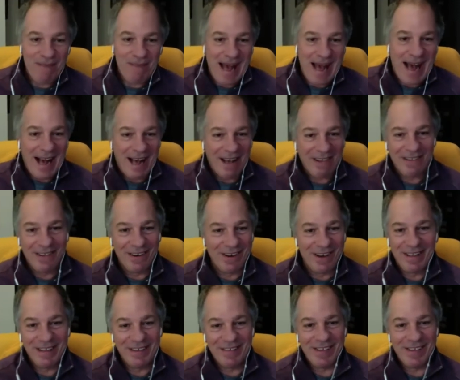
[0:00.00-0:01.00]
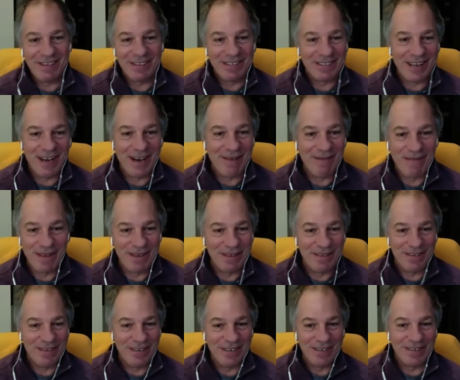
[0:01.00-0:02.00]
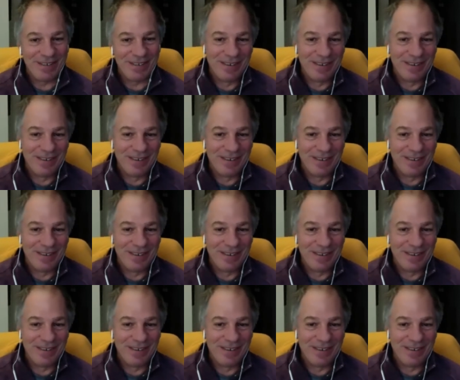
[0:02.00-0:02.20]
paths and all this other stuff that's just,